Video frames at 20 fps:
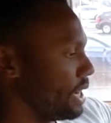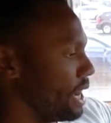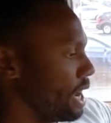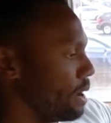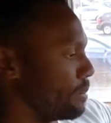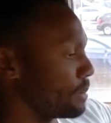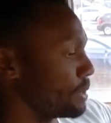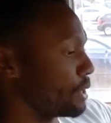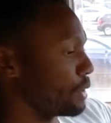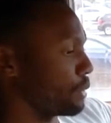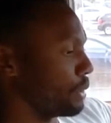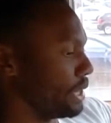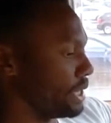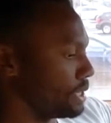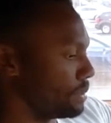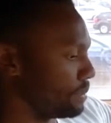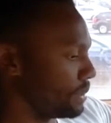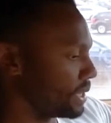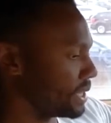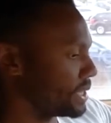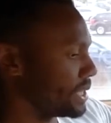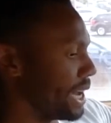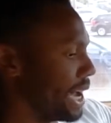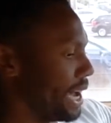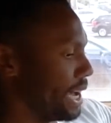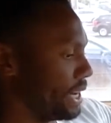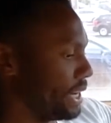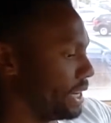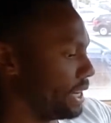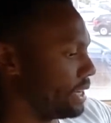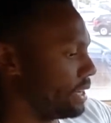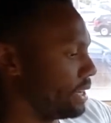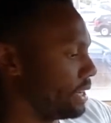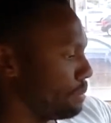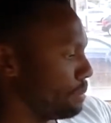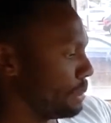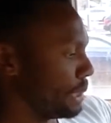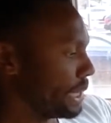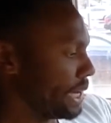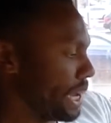Can create some anxiety.
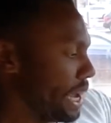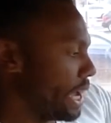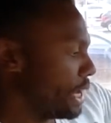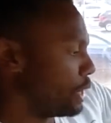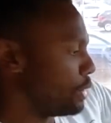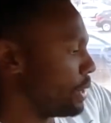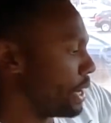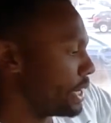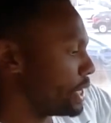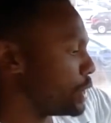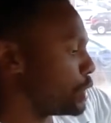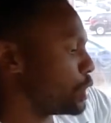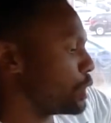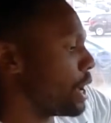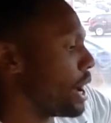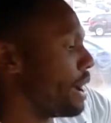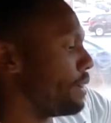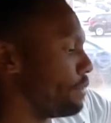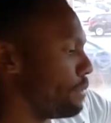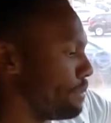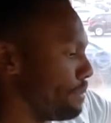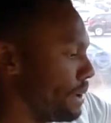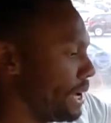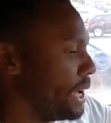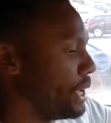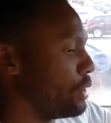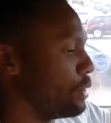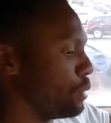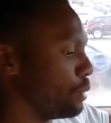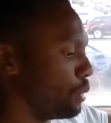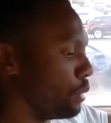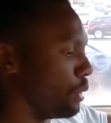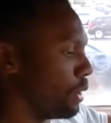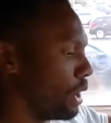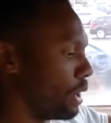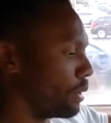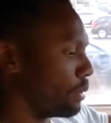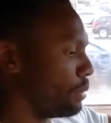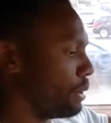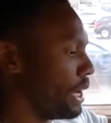But yeah, I knew how to drive a manual
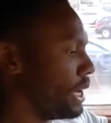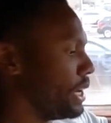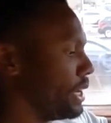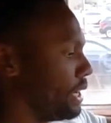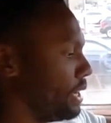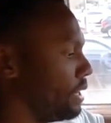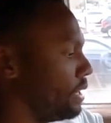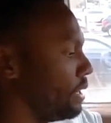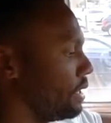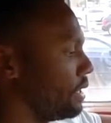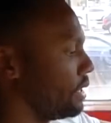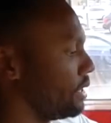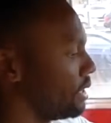already.